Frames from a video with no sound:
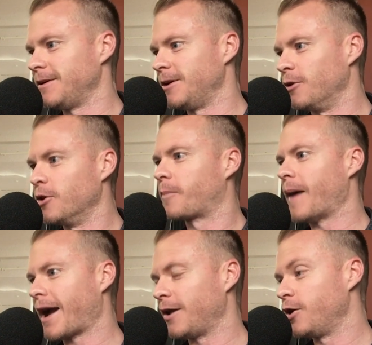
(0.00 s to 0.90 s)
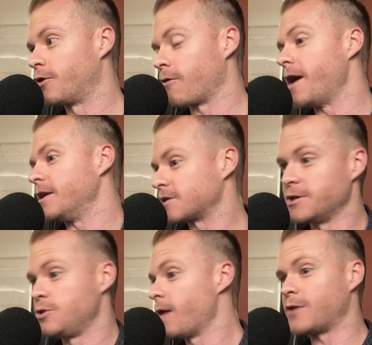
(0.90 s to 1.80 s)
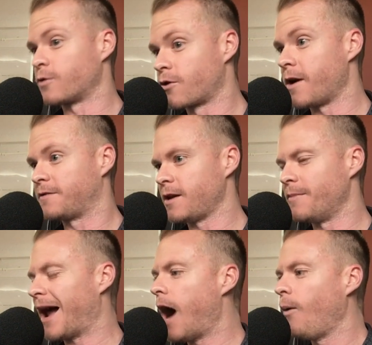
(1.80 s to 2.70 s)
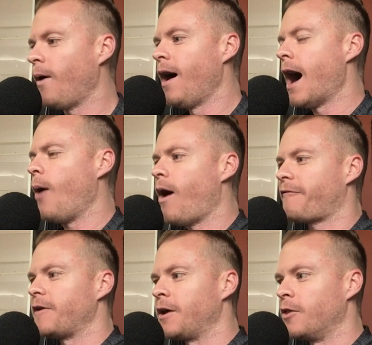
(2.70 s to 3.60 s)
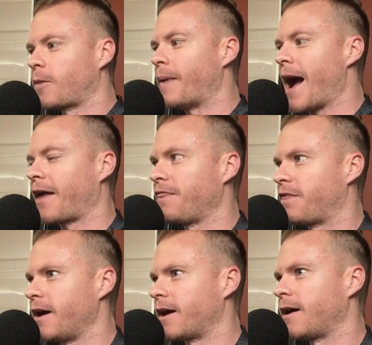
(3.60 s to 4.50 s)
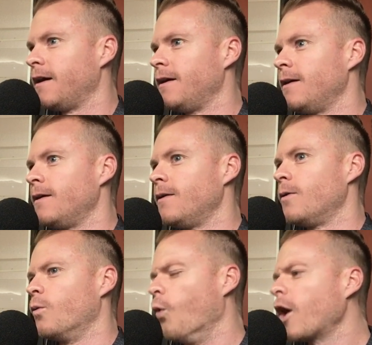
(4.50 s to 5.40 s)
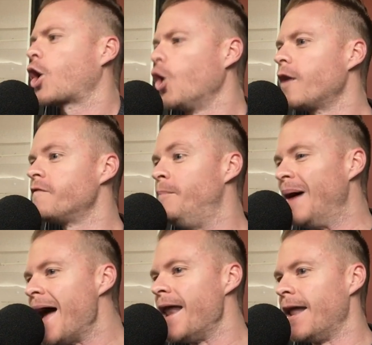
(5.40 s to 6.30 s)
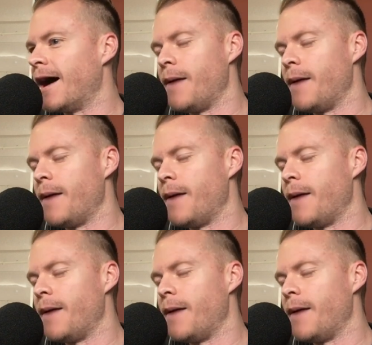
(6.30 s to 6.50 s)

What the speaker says: look back at your greatness because you guys were a great team, but how often do you look back and think, what could have been?